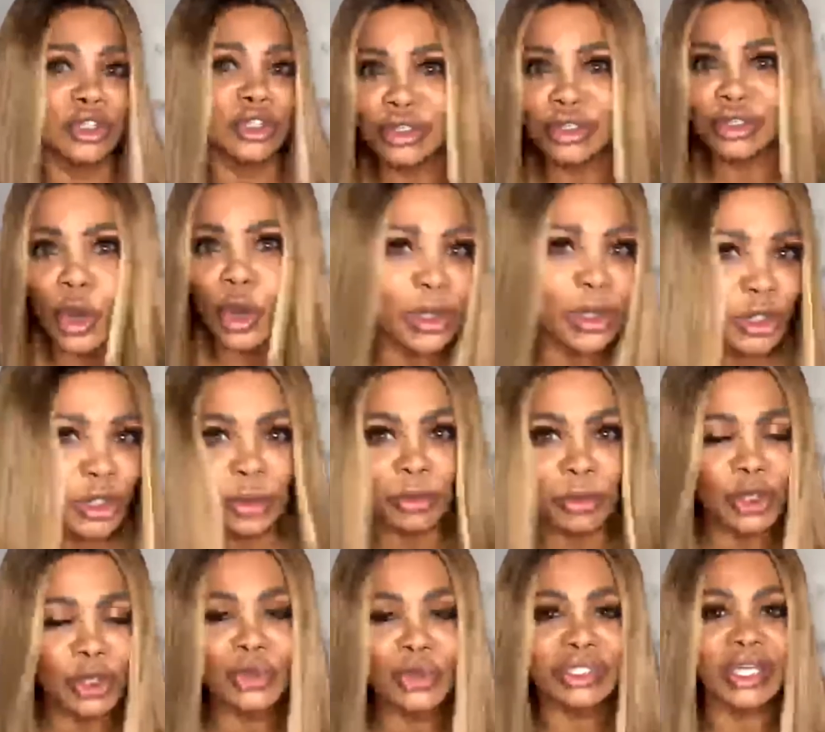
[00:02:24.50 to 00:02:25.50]
knowing your
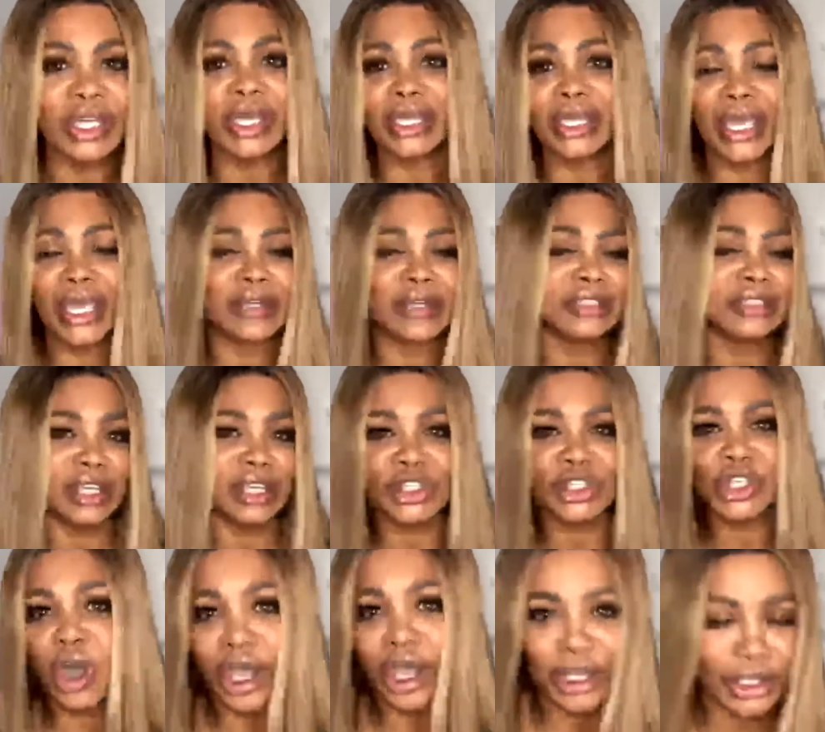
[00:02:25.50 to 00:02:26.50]
music and
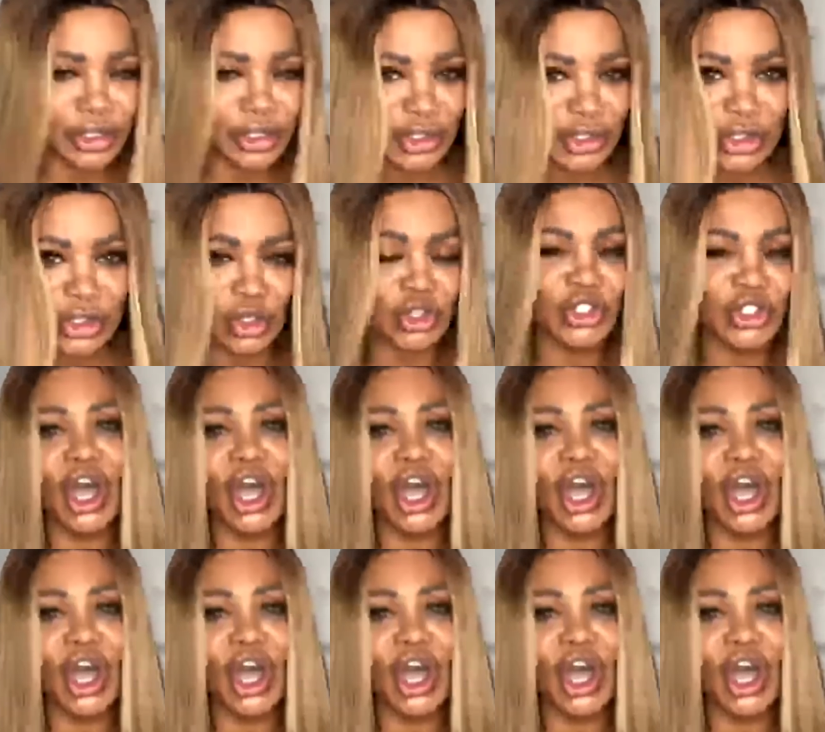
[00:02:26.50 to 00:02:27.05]
TikToking to your